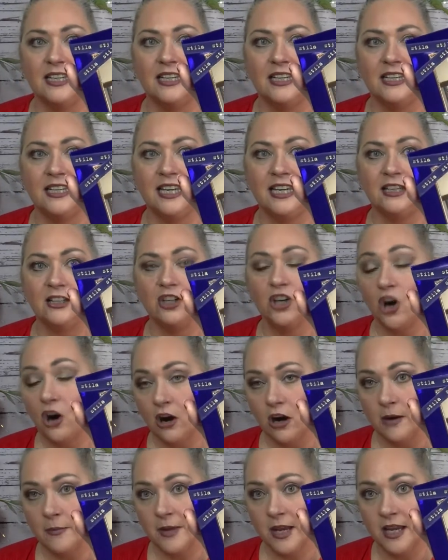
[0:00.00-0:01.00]
Kitten
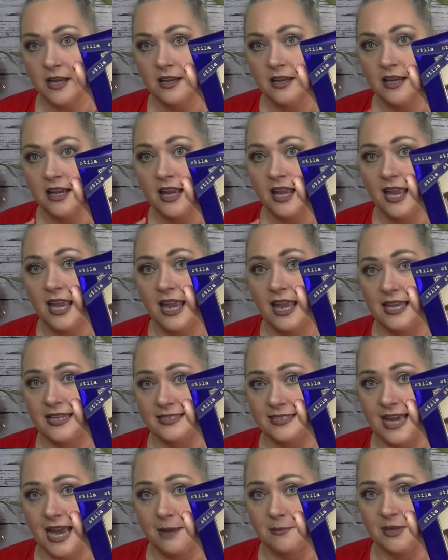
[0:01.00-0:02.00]
Karma
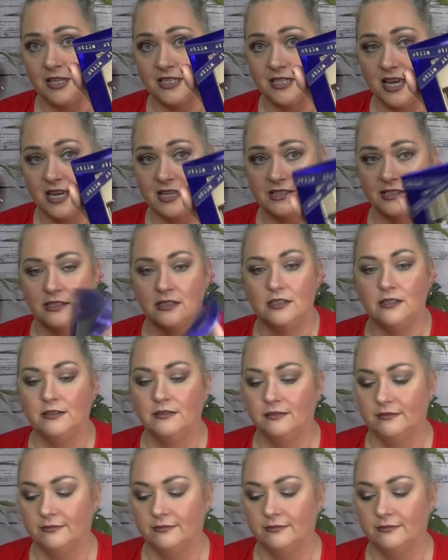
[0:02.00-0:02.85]
and Diamond Dust.